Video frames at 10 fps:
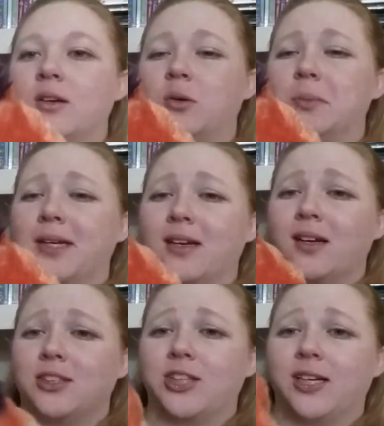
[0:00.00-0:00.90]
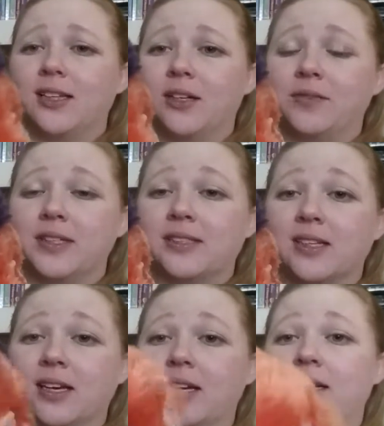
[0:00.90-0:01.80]
Oh my gosh, I love this
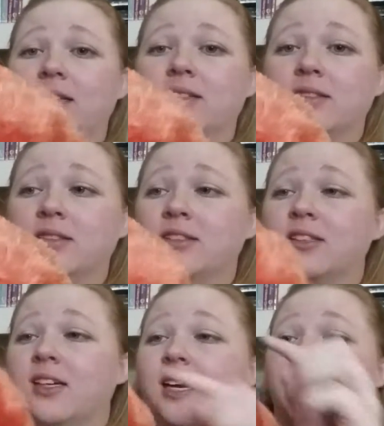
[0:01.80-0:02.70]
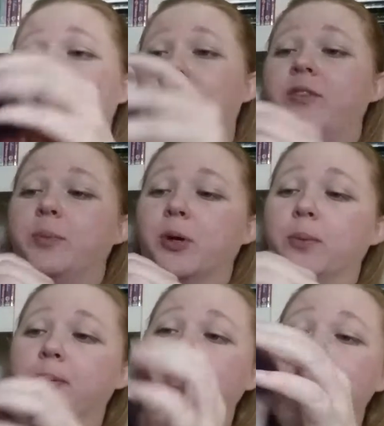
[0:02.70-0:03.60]
guy. I love the
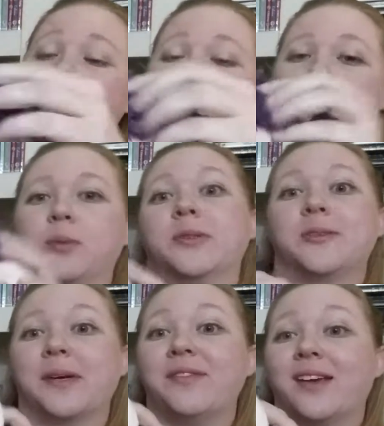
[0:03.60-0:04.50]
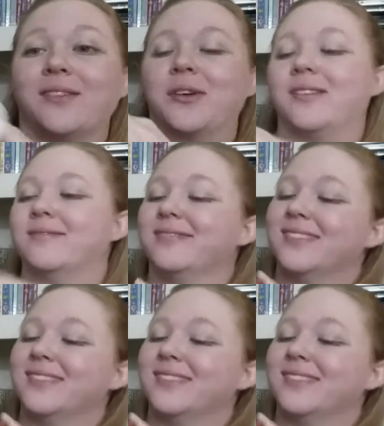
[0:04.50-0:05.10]
purple. Purple's my favorite.